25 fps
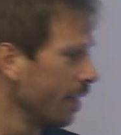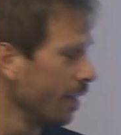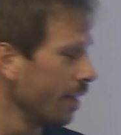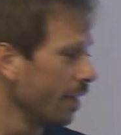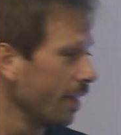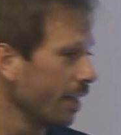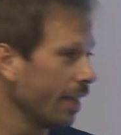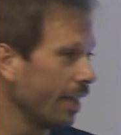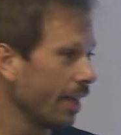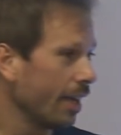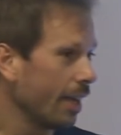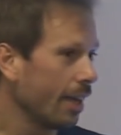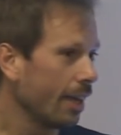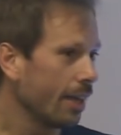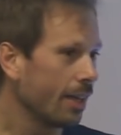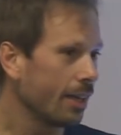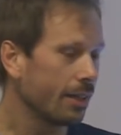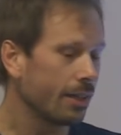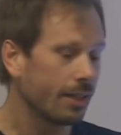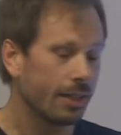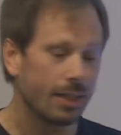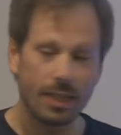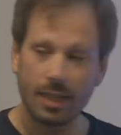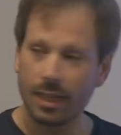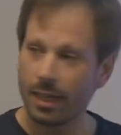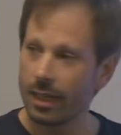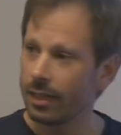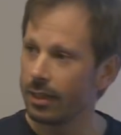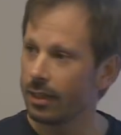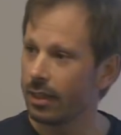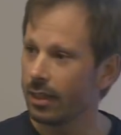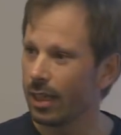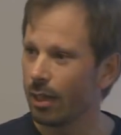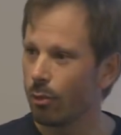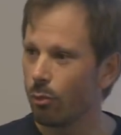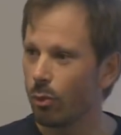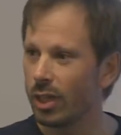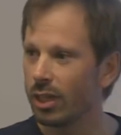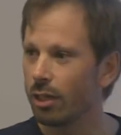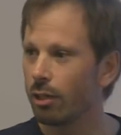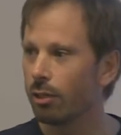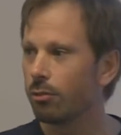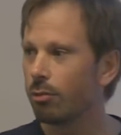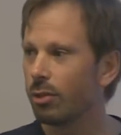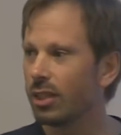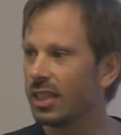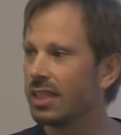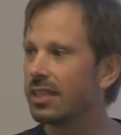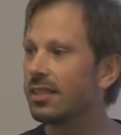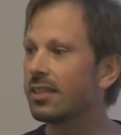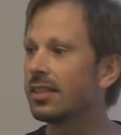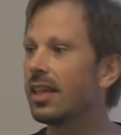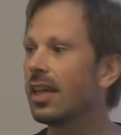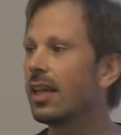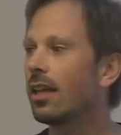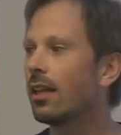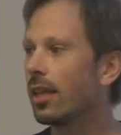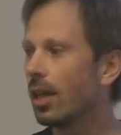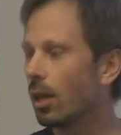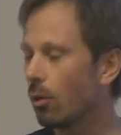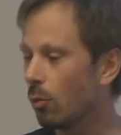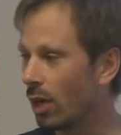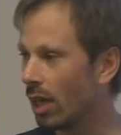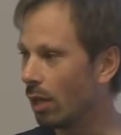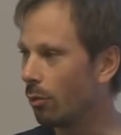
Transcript: uh, and, and we don't really scale that well.